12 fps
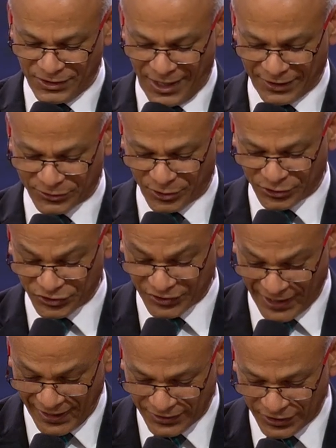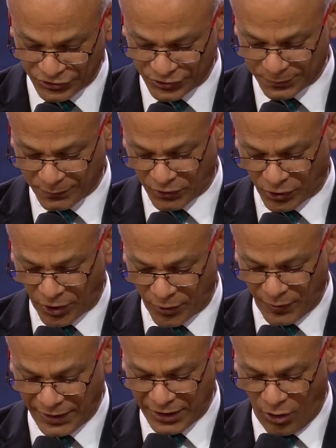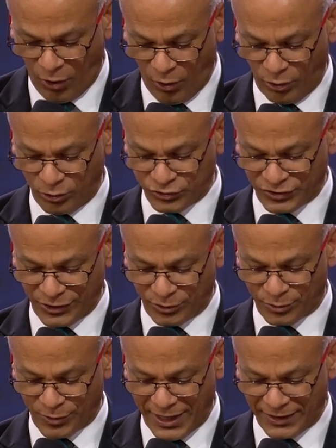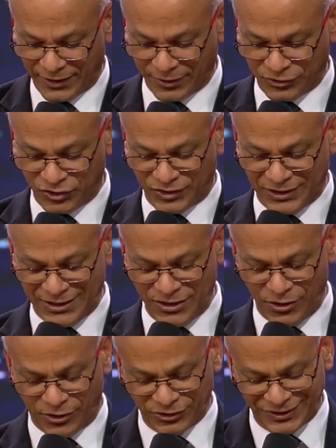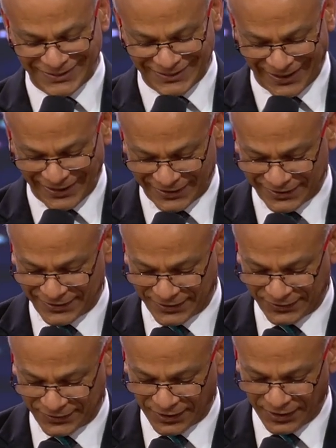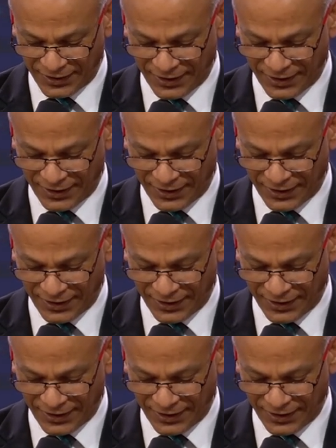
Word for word: Dr. Standish currently holds the rank of senior scientist